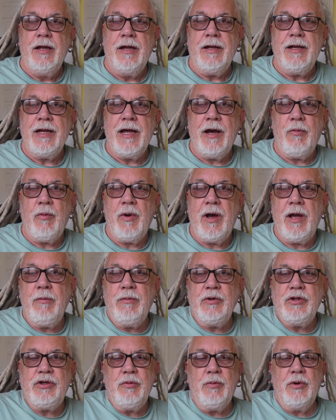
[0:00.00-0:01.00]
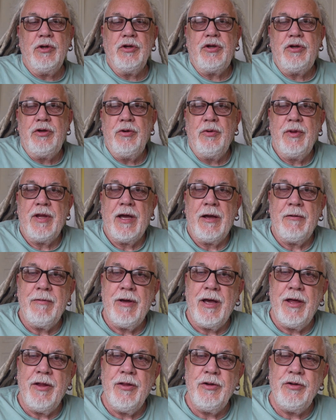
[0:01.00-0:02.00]
Now why would you want to do that
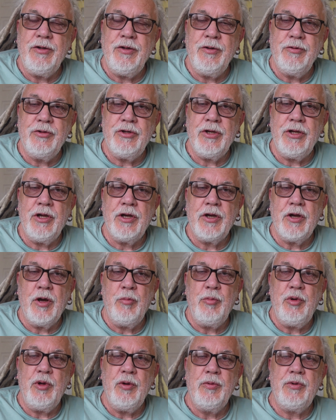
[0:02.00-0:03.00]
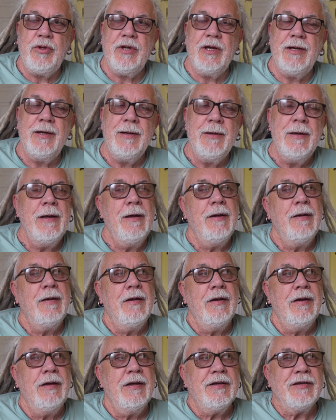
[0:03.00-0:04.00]
rather than using a computer?
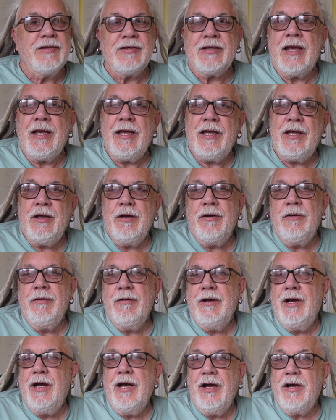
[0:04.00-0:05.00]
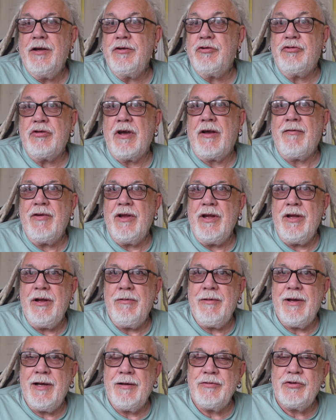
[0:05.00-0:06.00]
Say you're uh, travelling
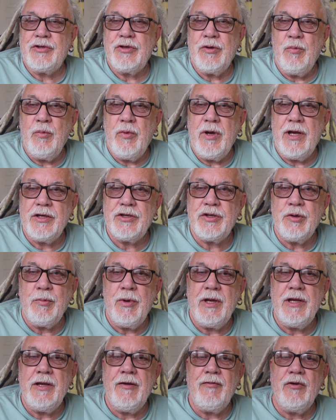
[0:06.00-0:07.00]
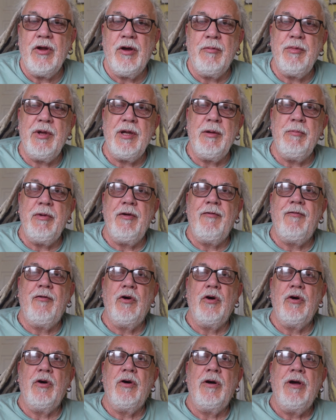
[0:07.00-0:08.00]
around somewhere, somewhere you've not been
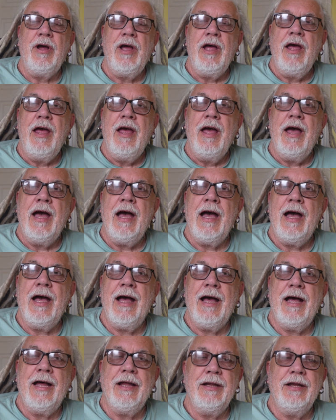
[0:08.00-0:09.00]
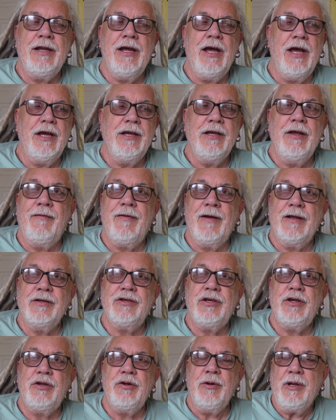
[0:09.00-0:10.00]
before and uh, you
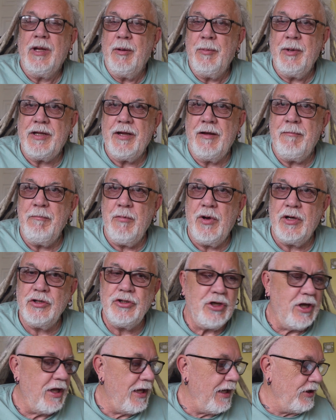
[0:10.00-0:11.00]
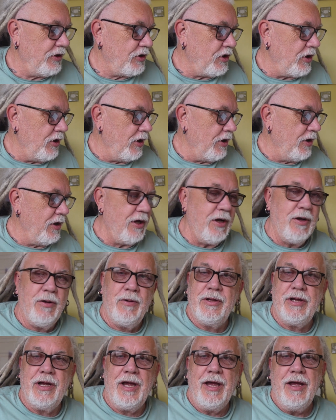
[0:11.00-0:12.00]
fancy doing a bit of modulation on the
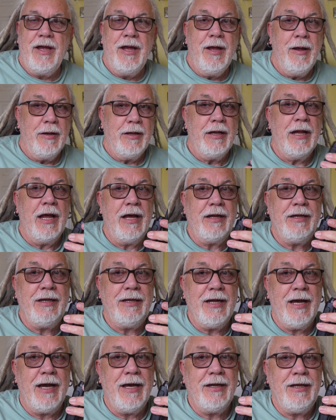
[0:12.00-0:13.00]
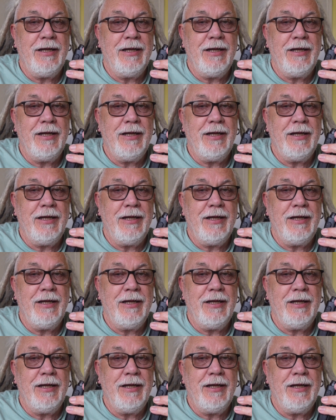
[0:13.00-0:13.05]
older la-di-da-di-da.